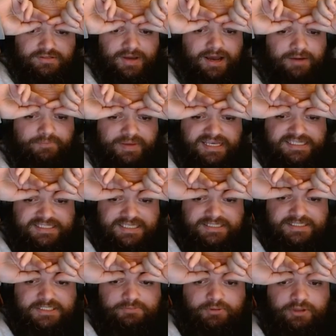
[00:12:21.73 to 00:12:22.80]
how big is this
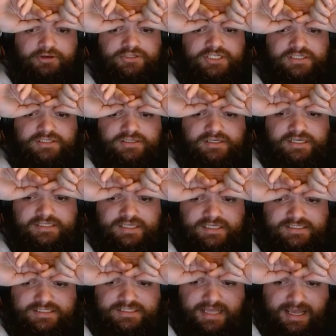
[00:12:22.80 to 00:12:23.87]
explosion? It
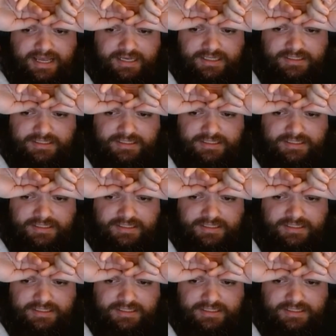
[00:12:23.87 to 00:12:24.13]
doesn't say?